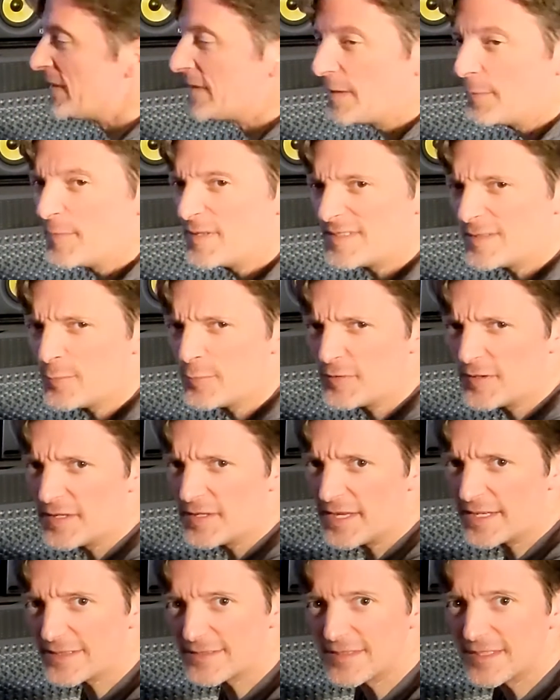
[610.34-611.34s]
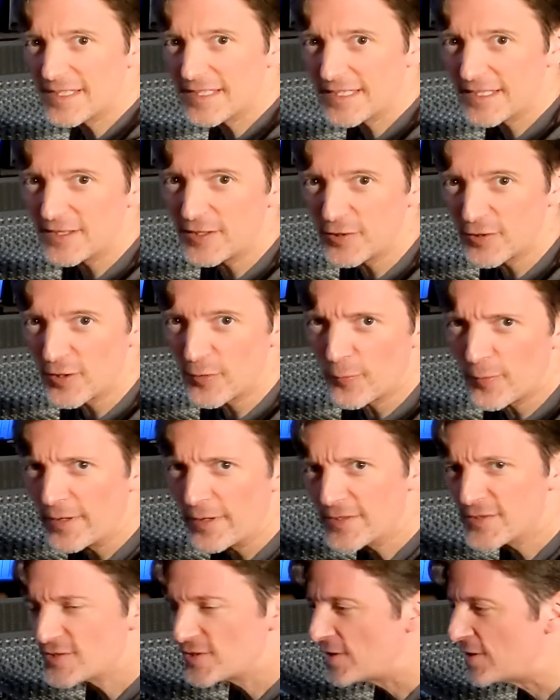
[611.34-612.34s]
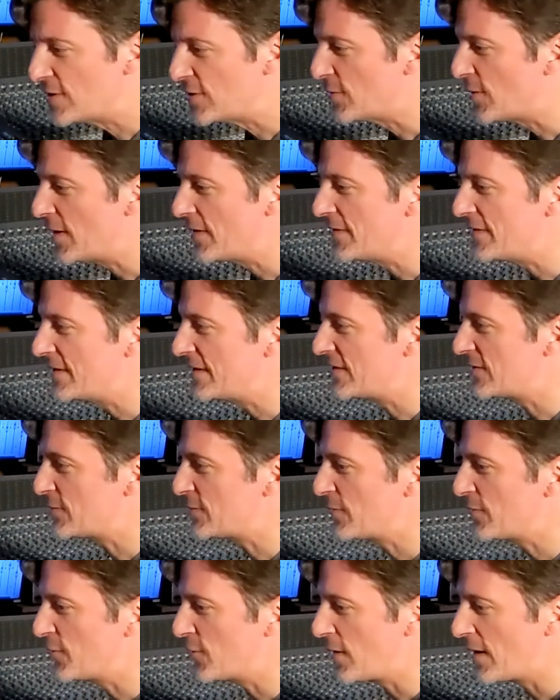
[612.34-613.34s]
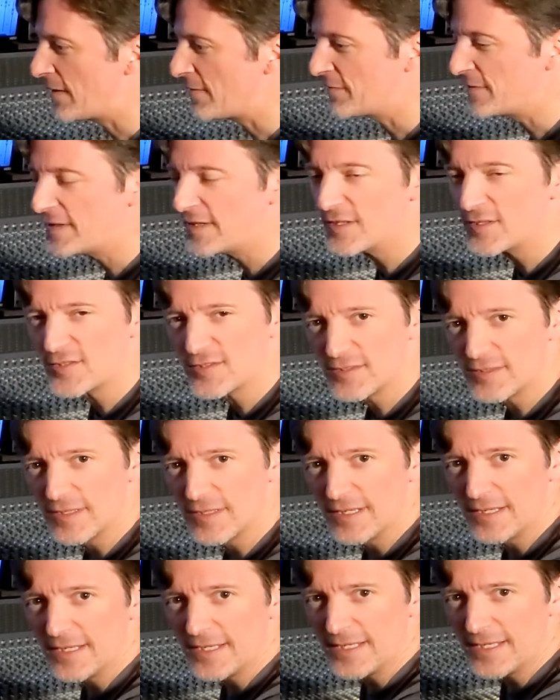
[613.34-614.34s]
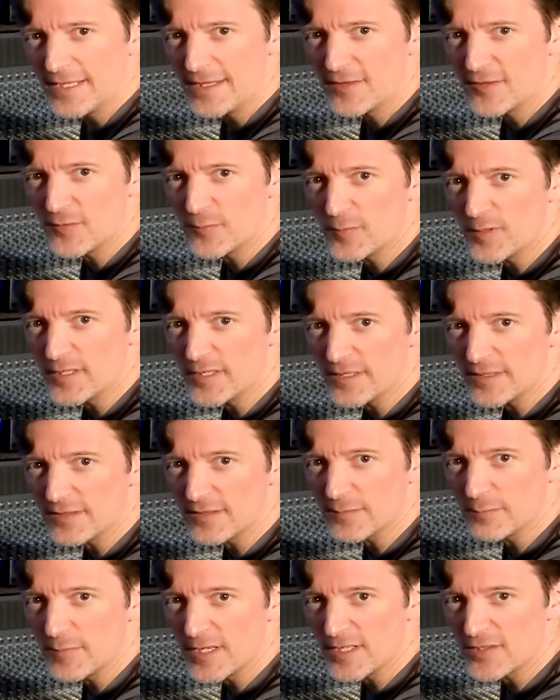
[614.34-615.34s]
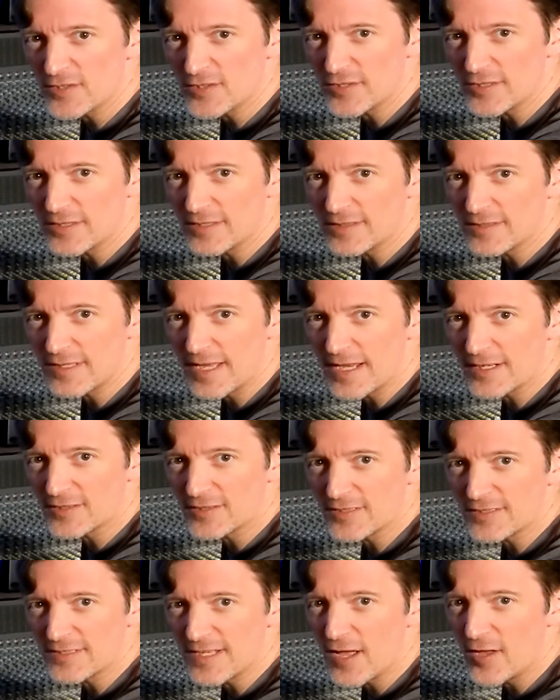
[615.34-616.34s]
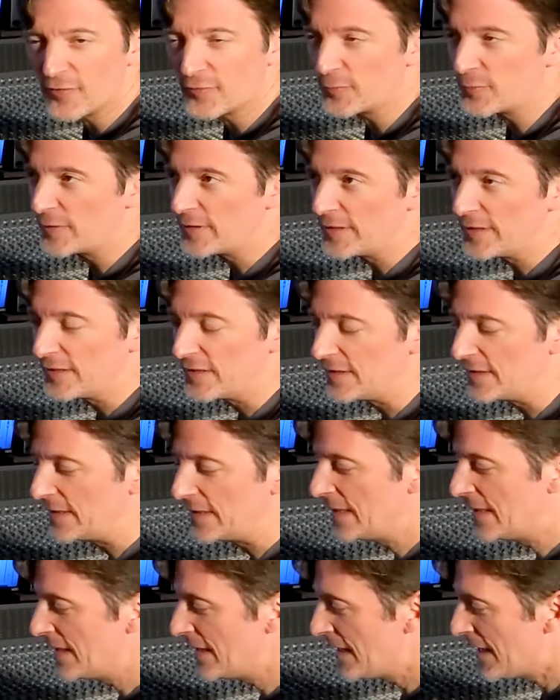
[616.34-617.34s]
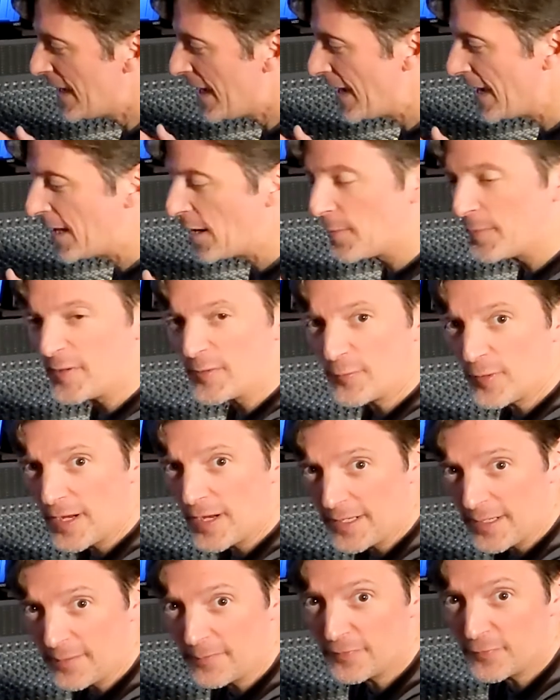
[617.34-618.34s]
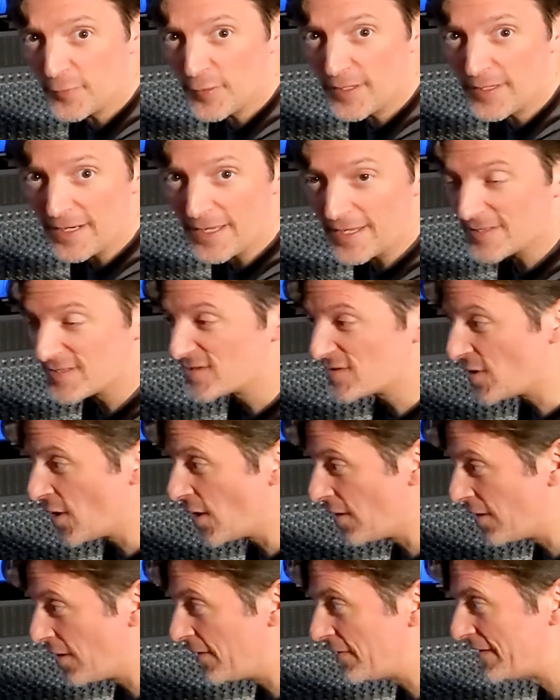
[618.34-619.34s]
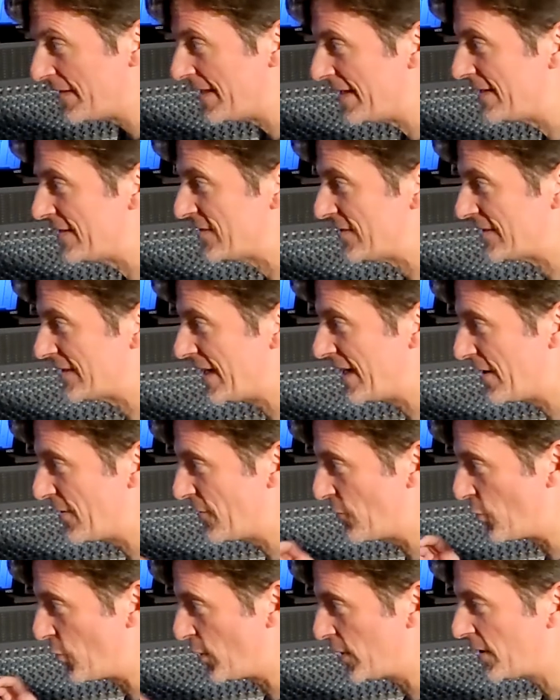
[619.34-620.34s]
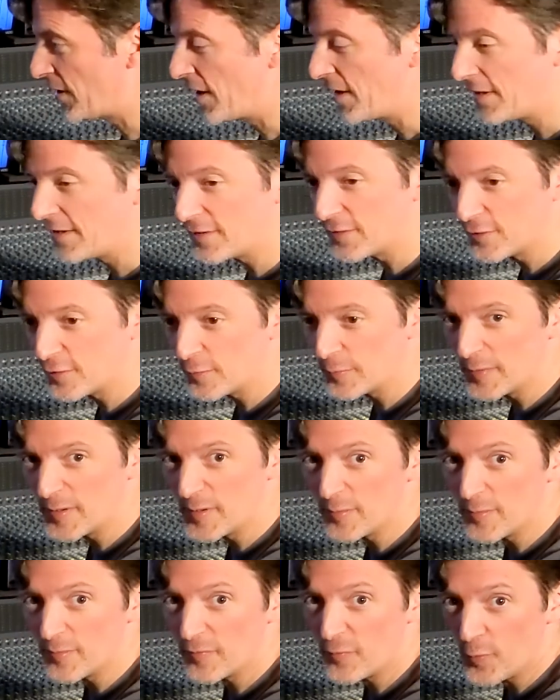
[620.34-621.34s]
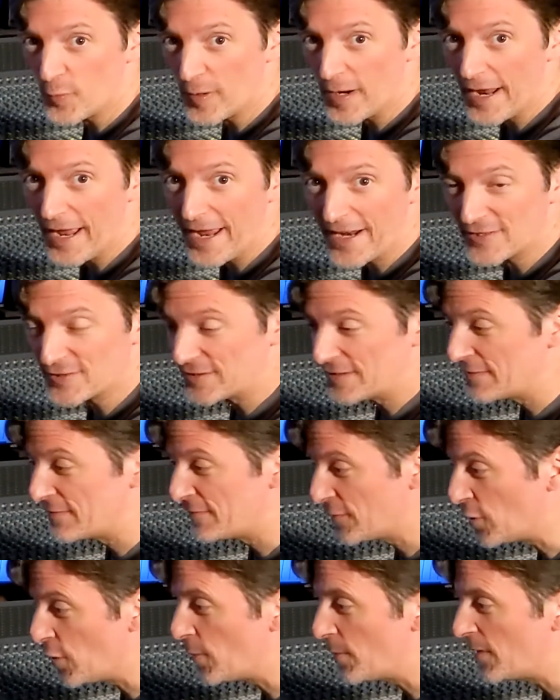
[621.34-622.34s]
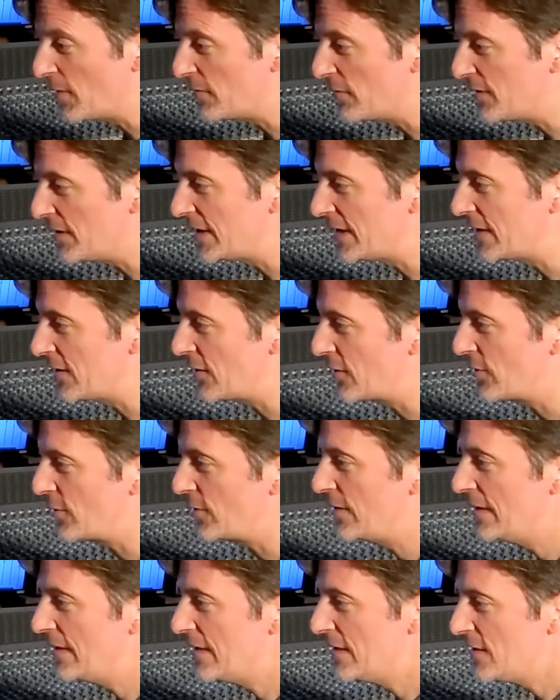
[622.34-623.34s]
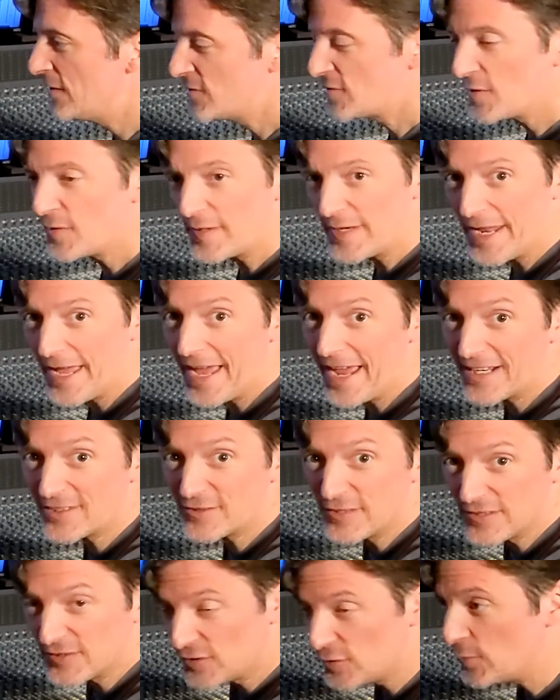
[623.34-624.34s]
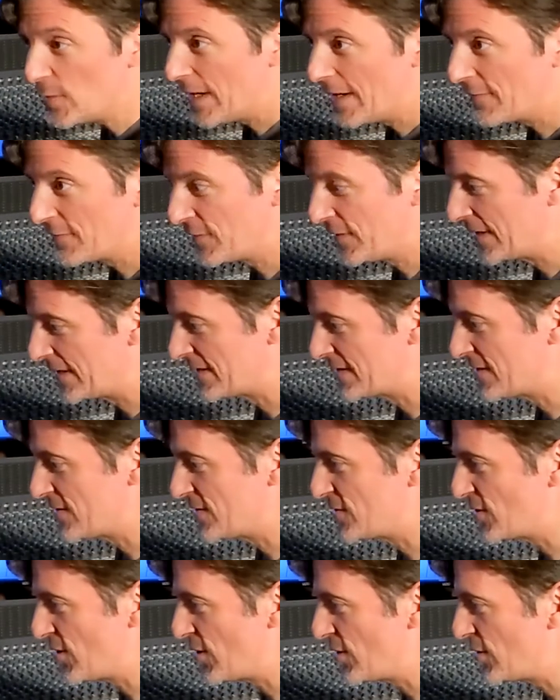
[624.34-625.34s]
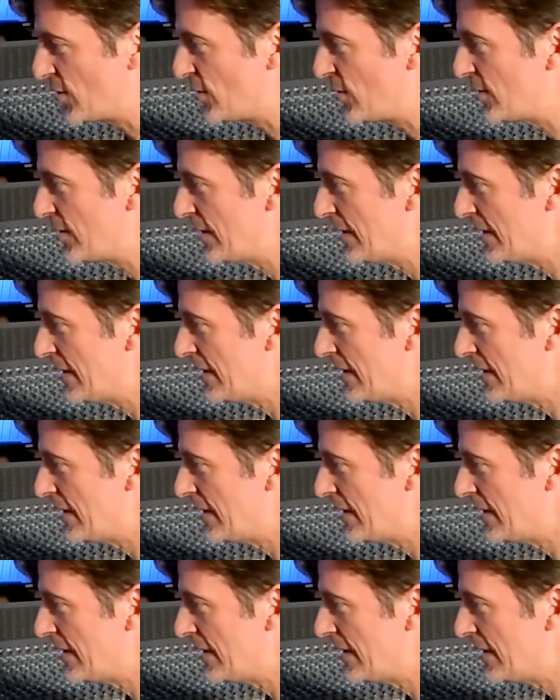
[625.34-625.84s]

Let me see what the next thing in here I want to show you on this before I finish Heath's mix and make sure it actually sounds really good. And I'll be right up front. I start on these and kind of work on it a little bit before I actually film the video so that I actually do have things to show you